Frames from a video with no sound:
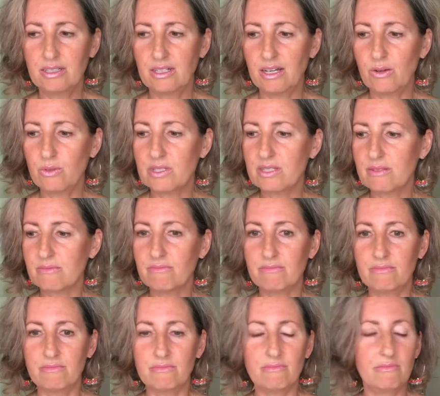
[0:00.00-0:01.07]
I was
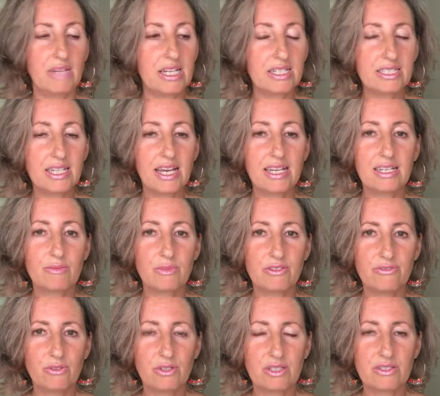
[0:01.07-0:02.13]
meditating
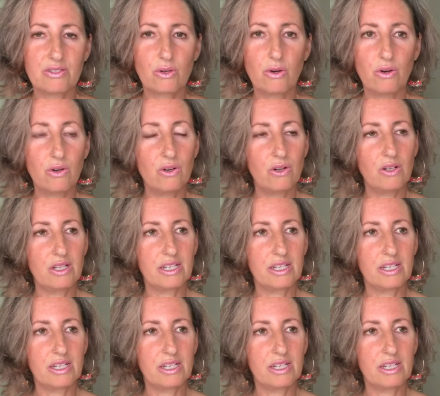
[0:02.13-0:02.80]
before this call,